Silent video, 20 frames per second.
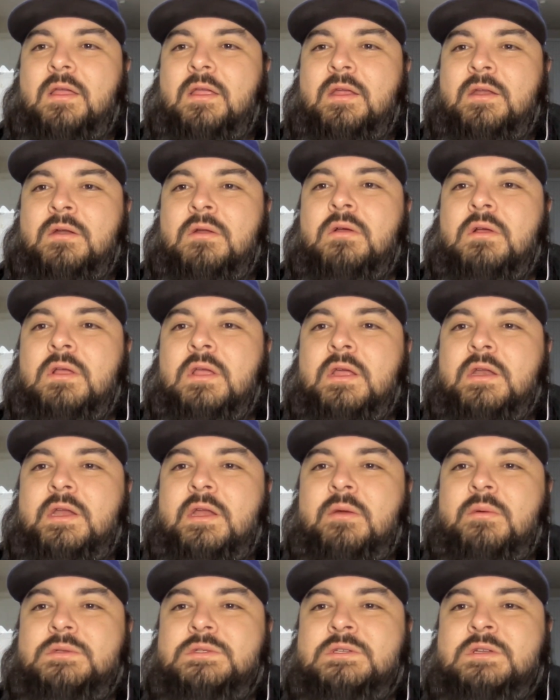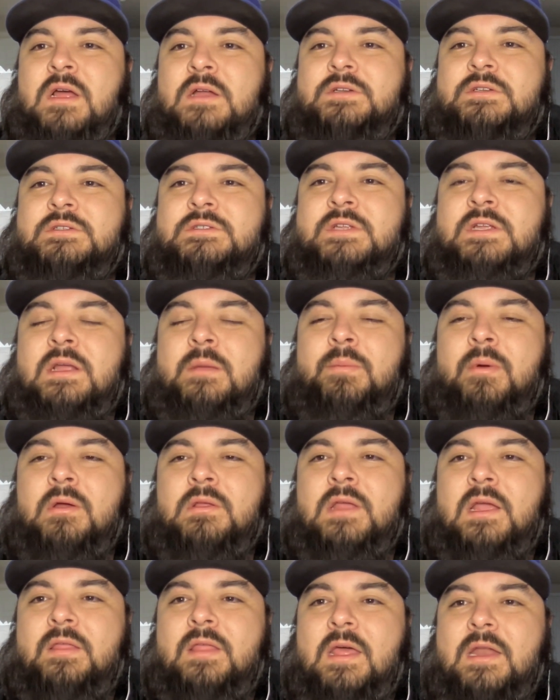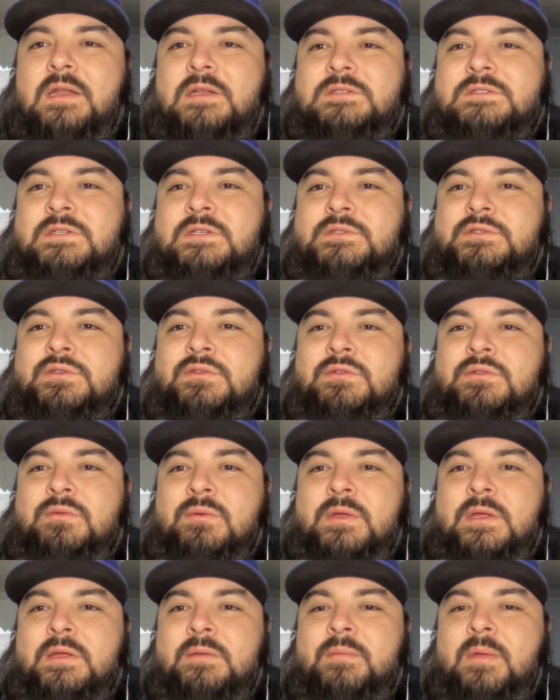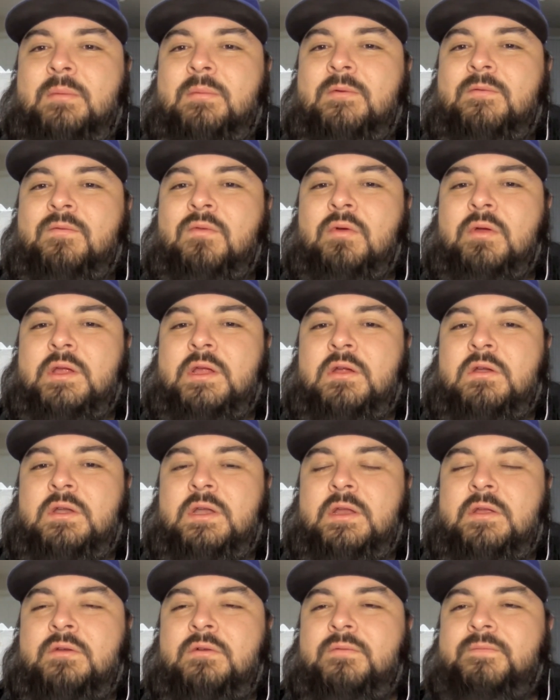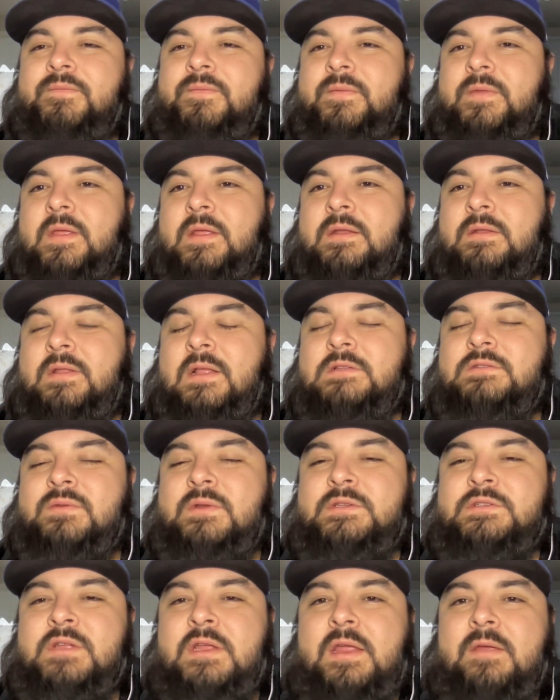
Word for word: you know, a good year with the Dodgers, he could parlay that into a 2-, 3-, maybe 4-year deal, and that's what he's